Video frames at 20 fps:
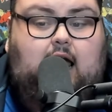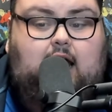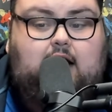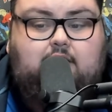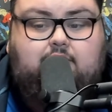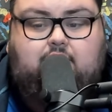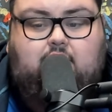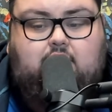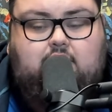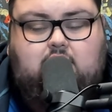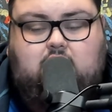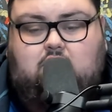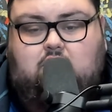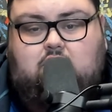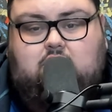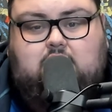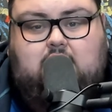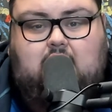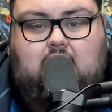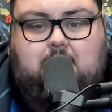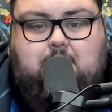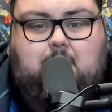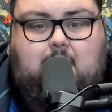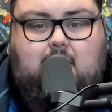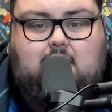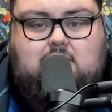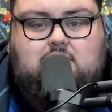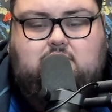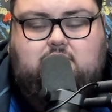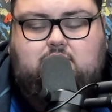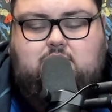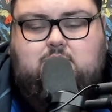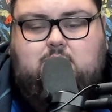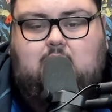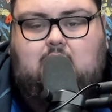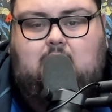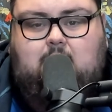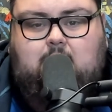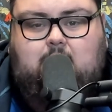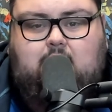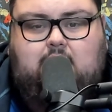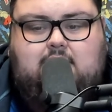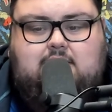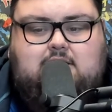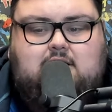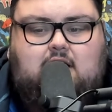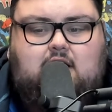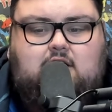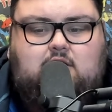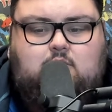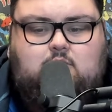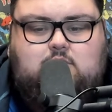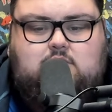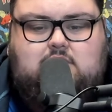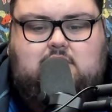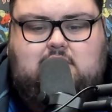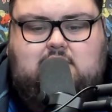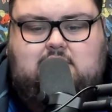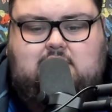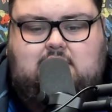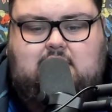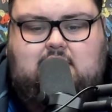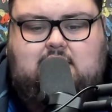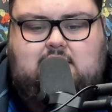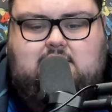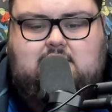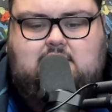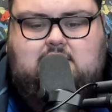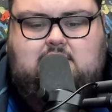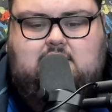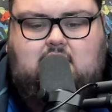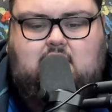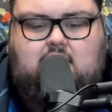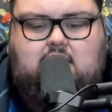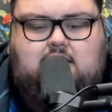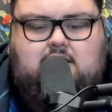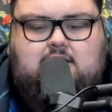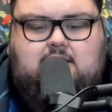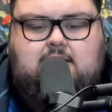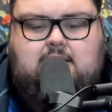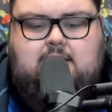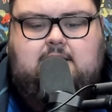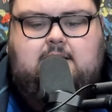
and a very good kickboxer as well. Muay Thai, uses his knees inside.